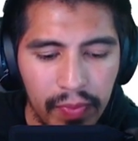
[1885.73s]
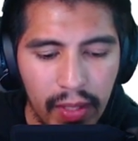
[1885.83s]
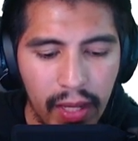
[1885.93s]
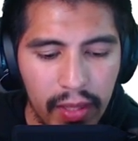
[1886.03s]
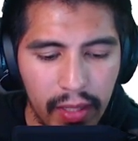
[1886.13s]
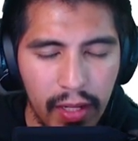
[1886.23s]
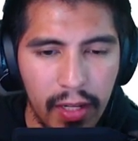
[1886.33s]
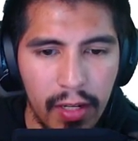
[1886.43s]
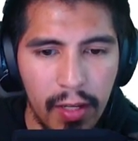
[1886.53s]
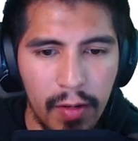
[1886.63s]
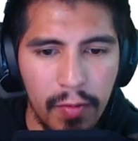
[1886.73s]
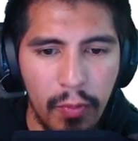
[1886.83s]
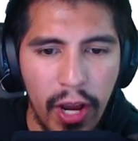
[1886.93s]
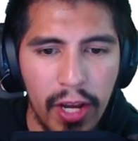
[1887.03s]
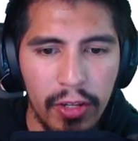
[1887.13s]
And then a
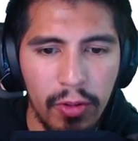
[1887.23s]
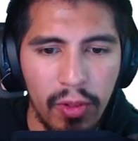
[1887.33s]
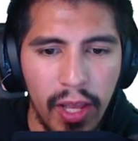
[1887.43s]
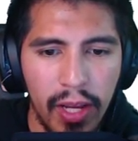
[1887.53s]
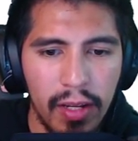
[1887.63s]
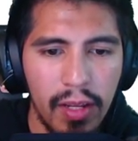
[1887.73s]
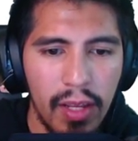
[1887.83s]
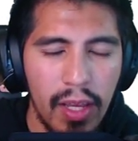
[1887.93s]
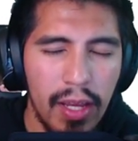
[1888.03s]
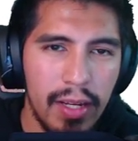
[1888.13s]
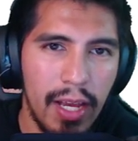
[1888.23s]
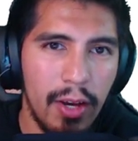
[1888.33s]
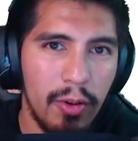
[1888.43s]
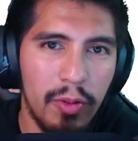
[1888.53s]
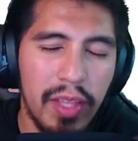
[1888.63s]
brand new line.
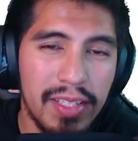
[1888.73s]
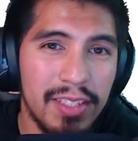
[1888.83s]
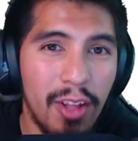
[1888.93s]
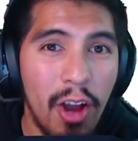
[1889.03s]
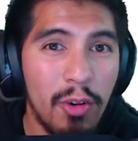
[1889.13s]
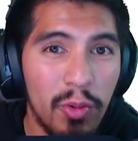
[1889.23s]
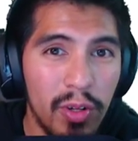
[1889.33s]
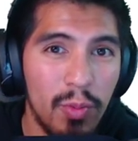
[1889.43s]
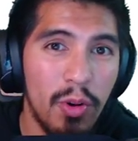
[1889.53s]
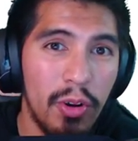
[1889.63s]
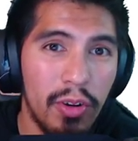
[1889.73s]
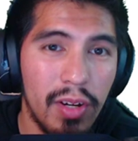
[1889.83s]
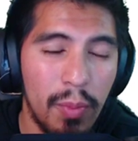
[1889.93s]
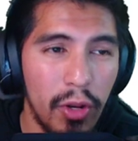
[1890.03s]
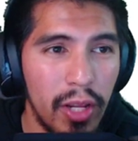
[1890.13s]
Now, this is not going to work.
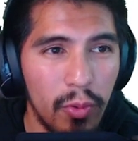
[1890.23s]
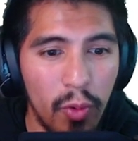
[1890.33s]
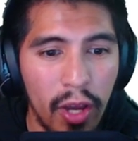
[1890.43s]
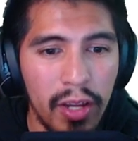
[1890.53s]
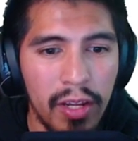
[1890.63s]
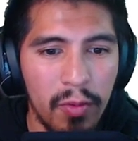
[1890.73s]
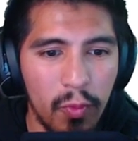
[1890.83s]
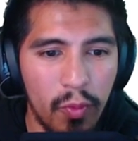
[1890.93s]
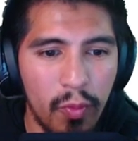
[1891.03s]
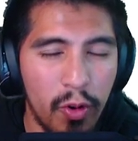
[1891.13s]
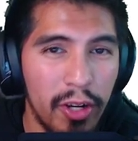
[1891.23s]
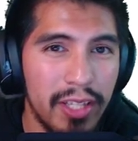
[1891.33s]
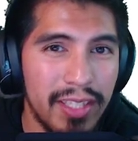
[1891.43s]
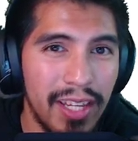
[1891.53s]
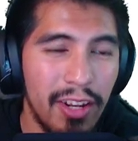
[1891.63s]
I'm going to hit run and we're going to
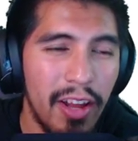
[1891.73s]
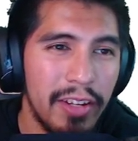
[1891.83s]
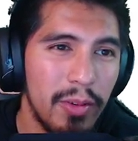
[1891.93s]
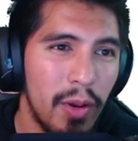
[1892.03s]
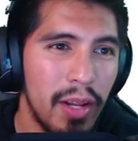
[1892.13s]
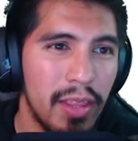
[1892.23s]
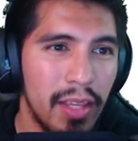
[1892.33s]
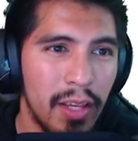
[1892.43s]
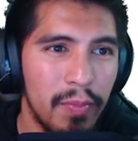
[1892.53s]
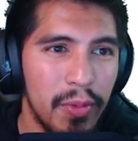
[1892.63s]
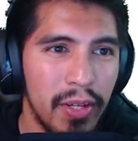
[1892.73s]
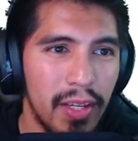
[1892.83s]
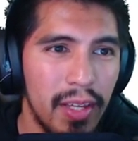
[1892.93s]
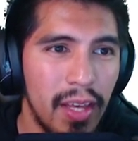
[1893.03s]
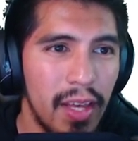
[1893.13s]
see it not do anything, but
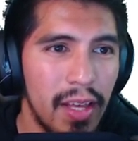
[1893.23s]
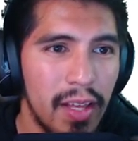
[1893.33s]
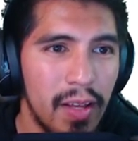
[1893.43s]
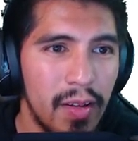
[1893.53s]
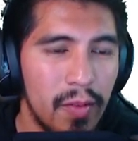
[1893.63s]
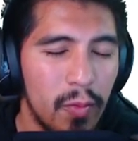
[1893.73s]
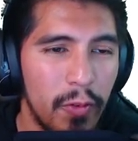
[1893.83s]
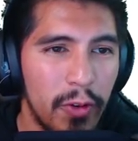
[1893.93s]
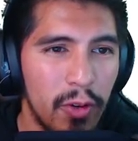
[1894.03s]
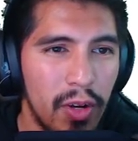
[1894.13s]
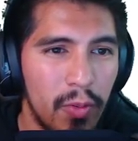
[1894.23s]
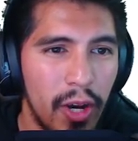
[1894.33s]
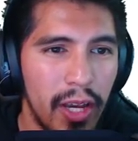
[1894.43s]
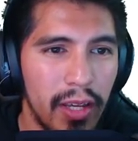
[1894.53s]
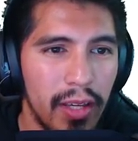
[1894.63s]
we'll figure out
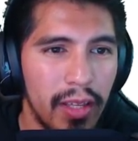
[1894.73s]
why.